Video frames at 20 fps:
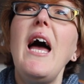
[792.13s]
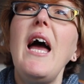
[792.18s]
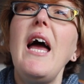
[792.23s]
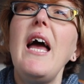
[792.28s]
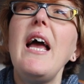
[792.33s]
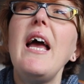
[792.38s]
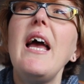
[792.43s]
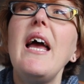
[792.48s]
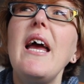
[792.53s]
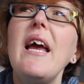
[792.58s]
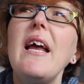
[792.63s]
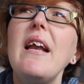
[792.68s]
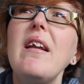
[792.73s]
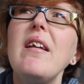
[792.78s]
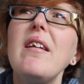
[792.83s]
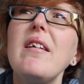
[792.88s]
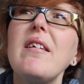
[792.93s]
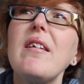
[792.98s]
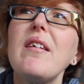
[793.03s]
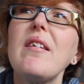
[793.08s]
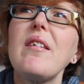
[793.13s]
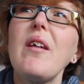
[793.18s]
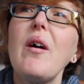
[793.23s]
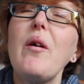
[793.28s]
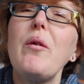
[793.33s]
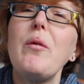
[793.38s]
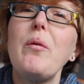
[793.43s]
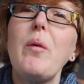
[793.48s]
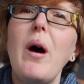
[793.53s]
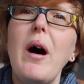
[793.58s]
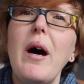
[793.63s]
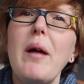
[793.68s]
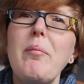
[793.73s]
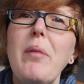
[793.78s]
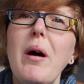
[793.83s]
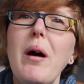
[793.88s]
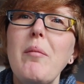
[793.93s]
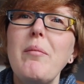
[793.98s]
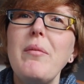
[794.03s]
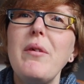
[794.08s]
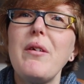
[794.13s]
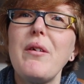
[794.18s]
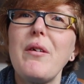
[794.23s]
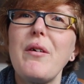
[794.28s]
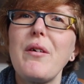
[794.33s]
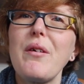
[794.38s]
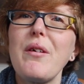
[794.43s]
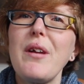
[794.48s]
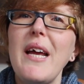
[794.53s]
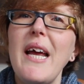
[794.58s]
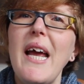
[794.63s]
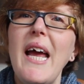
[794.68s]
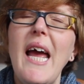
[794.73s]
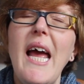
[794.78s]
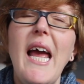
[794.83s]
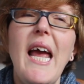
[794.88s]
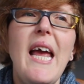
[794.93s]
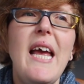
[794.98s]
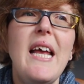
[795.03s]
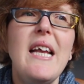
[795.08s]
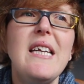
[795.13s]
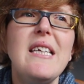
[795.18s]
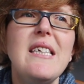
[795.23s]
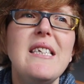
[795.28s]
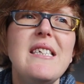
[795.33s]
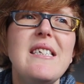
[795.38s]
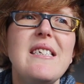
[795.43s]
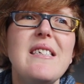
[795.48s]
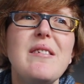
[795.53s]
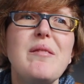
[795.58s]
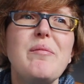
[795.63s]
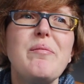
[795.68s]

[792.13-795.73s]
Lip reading: and so I popped it on and